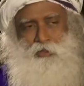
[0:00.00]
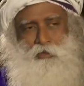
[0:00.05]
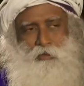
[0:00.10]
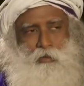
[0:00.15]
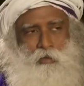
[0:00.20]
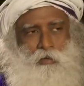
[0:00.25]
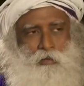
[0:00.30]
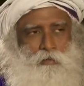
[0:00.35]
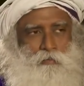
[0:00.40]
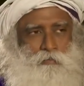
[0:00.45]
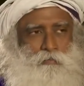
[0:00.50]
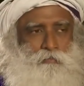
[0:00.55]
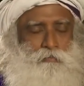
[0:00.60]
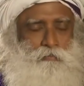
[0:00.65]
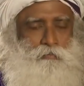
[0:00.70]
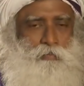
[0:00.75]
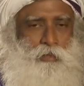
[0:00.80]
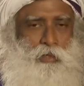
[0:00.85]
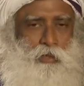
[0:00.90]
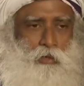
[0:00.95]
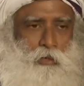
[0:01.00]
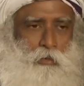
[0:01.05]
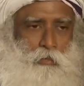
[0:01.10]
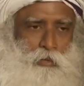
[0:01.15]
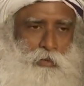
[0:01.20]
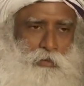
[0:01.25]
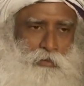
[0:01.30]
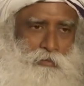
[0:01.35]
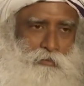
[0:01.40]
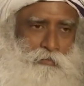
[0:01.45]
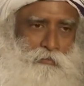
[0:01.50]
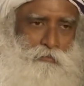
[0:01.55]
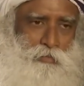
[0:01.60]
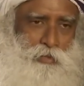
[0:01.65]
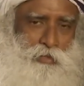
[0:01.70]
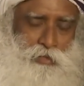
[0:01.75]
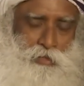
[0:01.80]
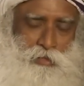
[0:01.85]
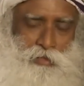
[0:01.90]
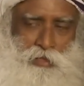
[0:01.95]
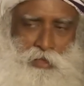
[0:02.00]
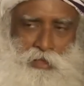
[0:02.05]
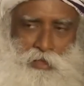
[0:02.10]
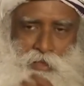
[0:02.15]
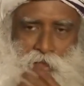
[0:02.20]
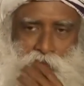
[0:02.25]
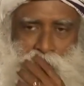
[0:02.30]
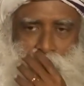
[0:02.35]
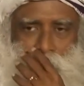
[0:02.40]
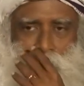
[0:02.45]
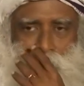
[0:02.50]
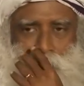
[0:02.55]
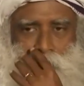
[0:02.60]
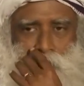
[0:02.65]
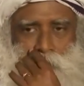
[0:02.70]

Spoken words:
on global business leaders,